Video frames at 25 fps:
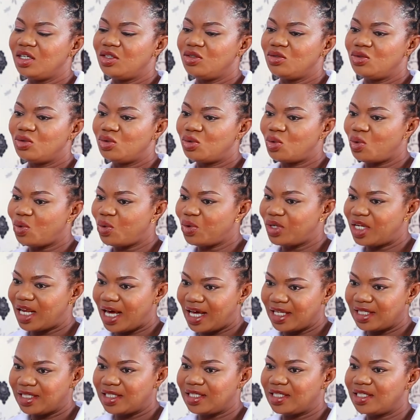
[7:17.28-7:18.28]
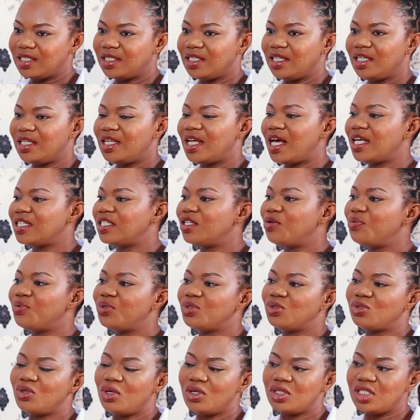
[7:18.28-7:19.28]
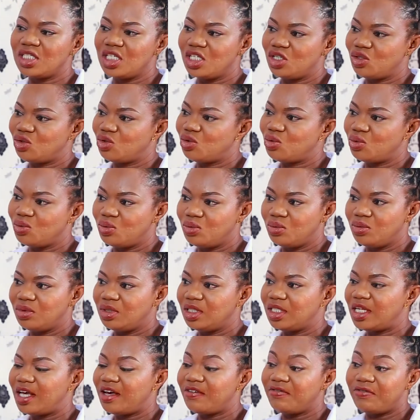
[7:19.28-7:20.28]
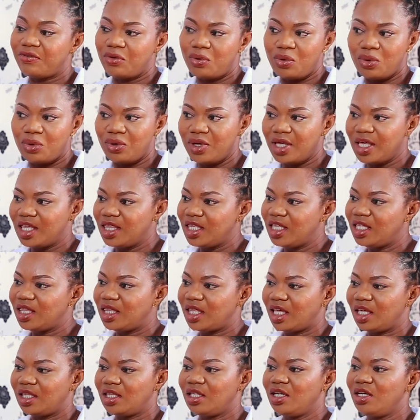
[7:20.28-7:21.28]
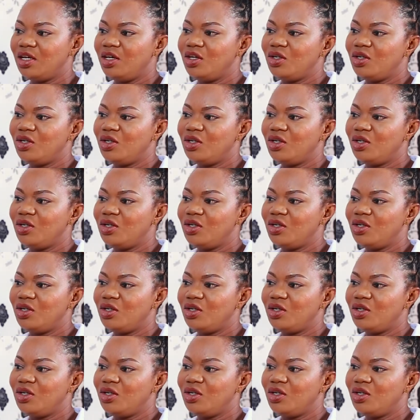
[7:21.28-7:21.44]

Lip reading: so that it doesn't result into death or anything.